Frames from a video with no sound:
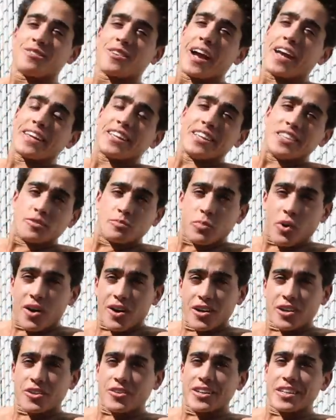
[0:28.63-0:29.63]
Frankie's
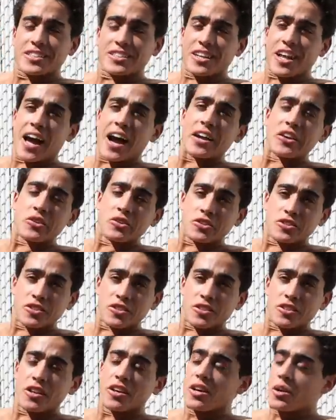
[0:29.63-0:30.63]
ball grease and how you
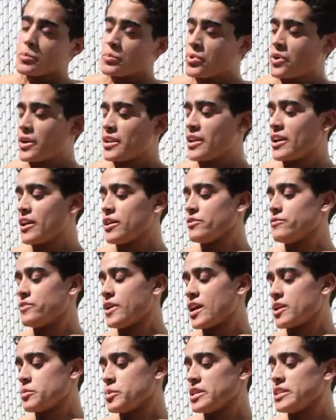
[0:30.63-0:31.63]
should put
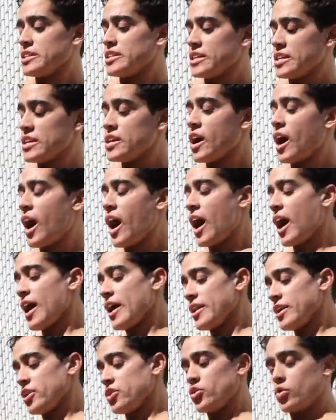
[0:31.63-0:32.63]
vitamin D
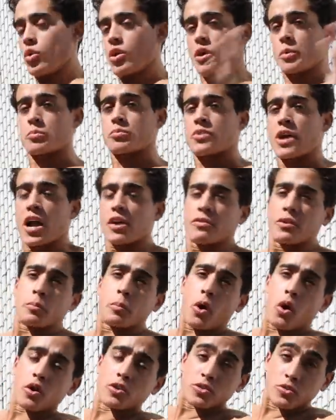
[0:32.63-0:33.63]
on your private
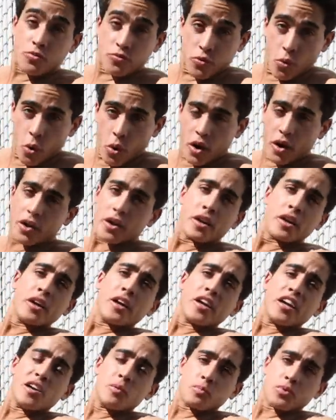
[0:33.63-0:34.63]
parts for
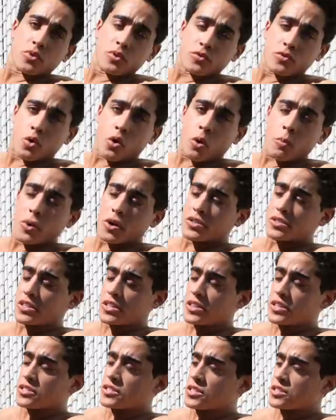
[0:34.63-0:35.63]
improved hormone
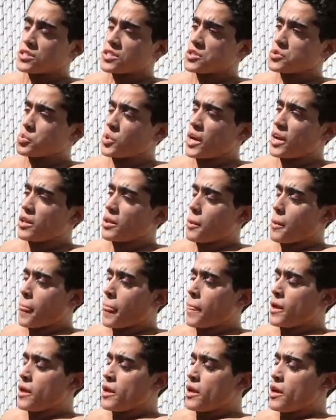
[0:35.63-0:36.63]
synthesis as well.
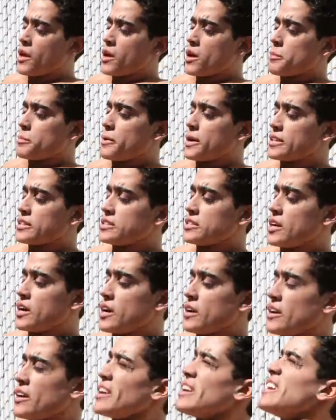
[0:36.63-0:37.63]

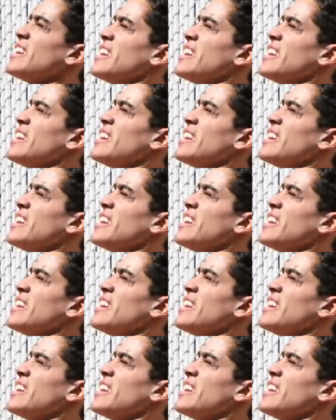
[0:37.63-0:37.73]
But